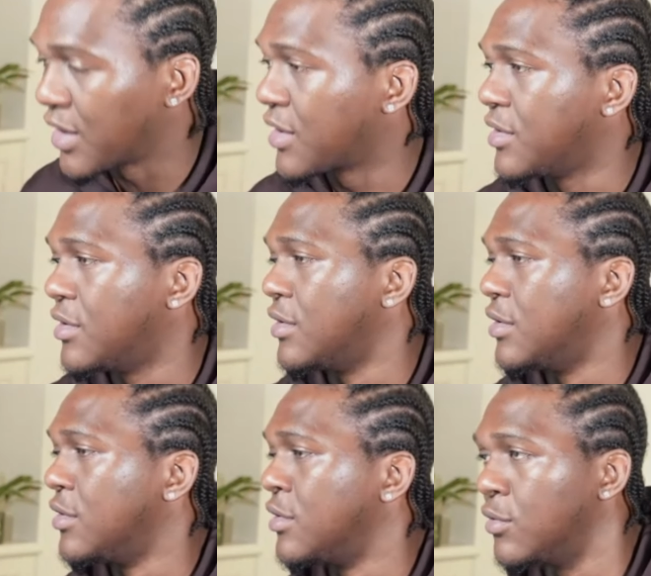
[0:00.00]
to be attacking
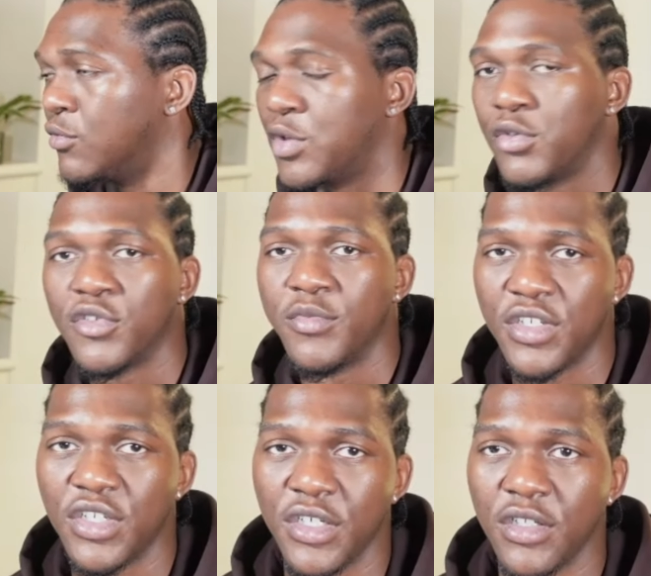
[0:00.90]
the Windows
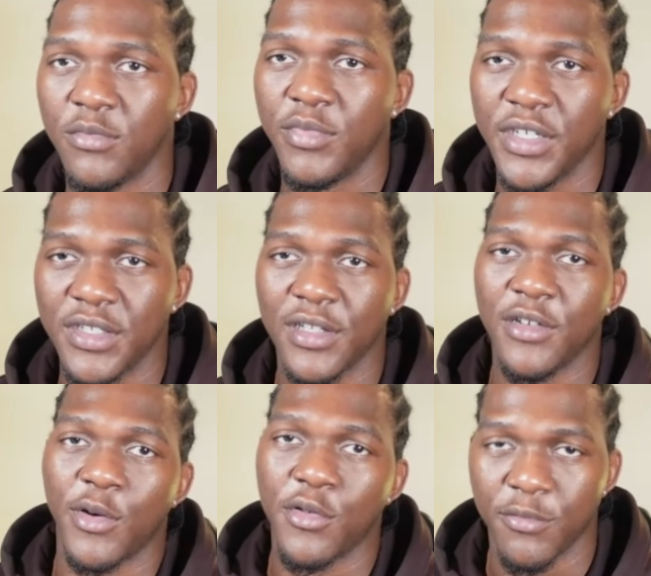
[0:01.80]
machine.
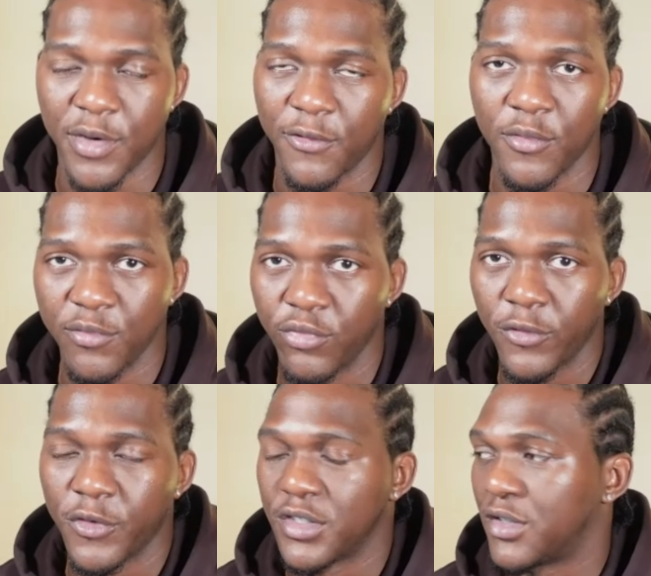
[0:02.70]
Basically, we're going to perform a
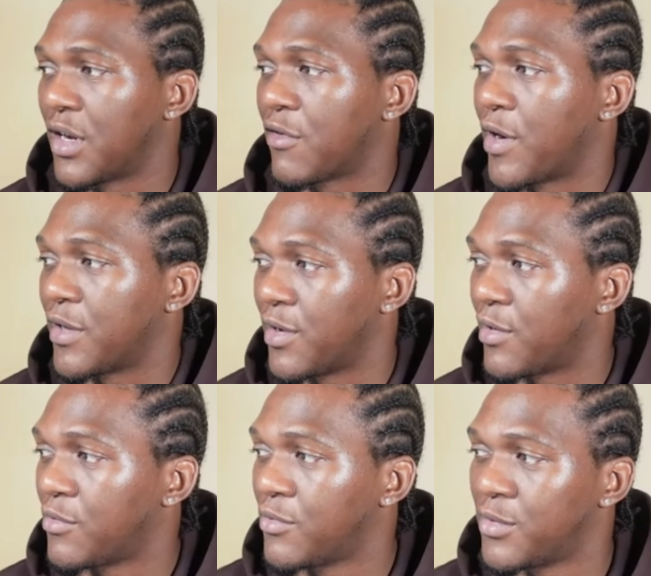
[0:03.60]
brute force attack right
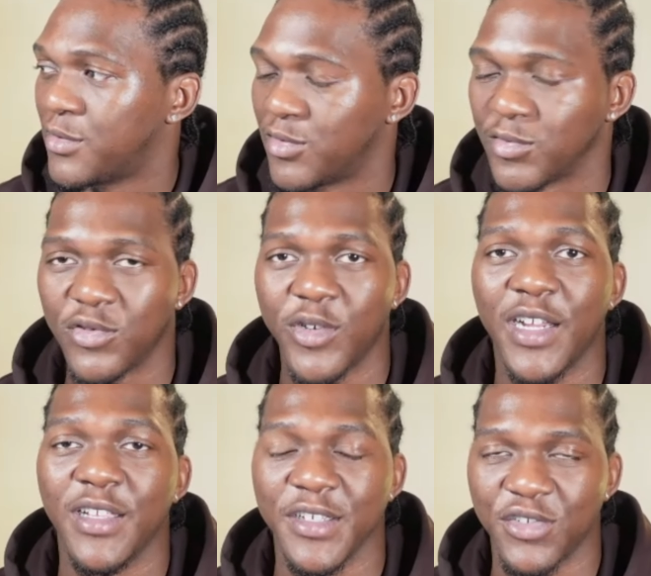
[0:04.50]
now to
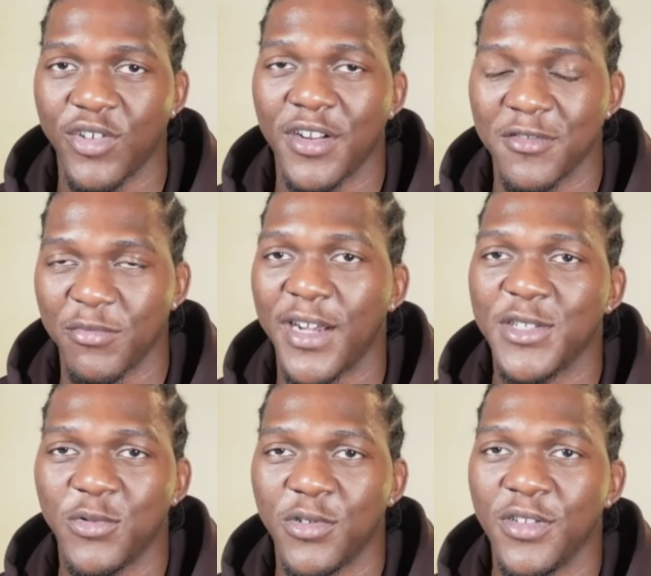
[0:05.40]
try and extract the
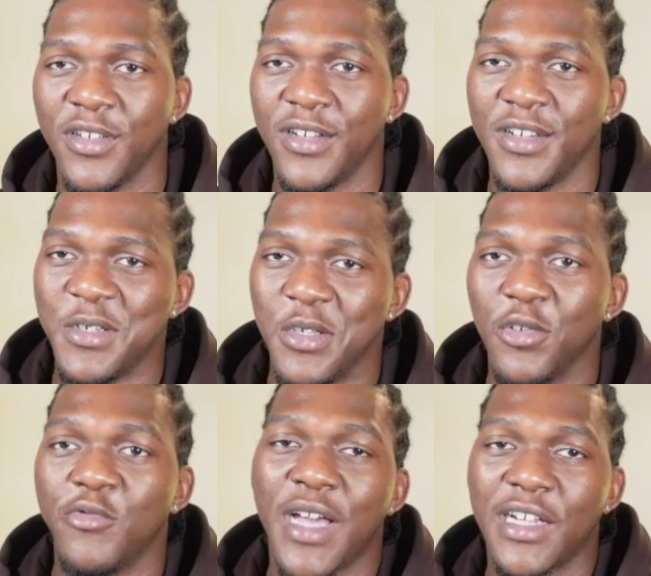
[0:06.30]
password.
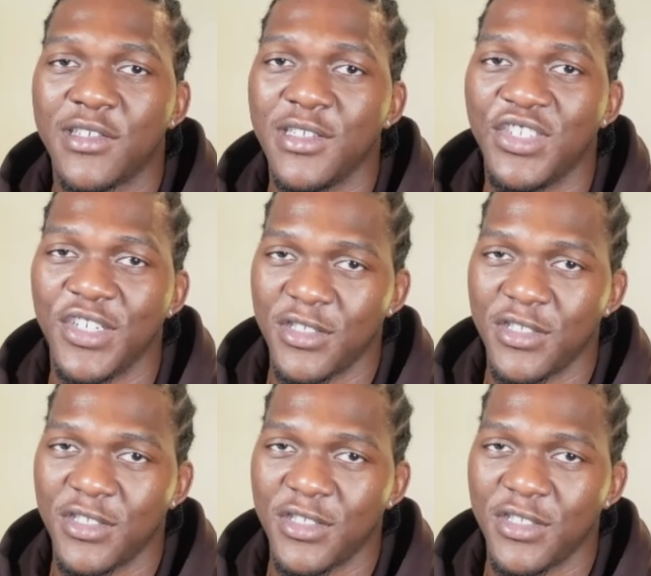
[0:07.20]
We actually